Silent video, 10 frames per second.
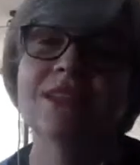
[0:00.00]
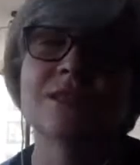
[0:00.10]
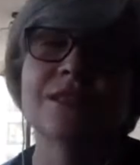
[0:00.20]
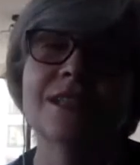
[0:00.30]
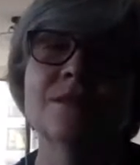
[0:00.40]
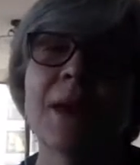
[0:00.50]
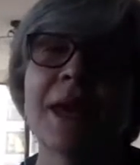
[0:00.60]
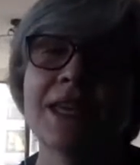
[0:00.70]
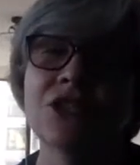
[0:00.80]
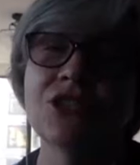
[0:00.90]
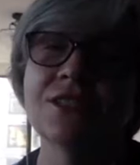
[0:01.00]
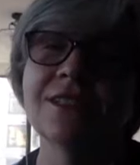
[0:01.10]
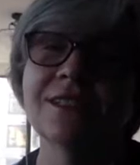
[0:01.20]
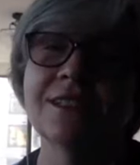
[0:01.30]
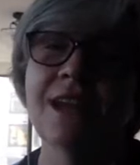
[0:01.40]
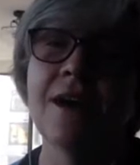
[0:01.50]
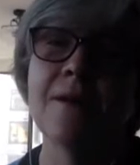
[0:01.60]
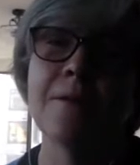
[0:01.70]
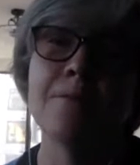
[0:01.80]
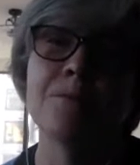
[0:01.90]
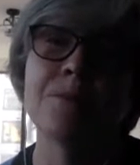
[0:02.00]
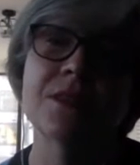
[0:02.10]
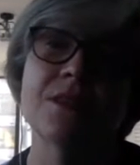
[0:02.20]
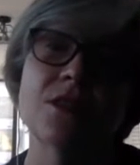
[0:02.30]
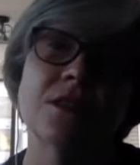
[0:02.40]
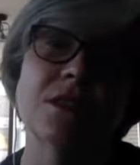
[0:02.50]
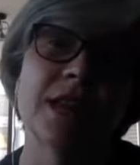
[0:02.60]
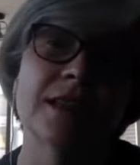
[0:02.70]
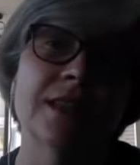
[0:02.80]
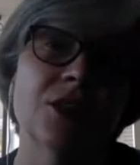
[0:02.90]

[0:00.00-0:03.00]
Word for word: these these patients um, let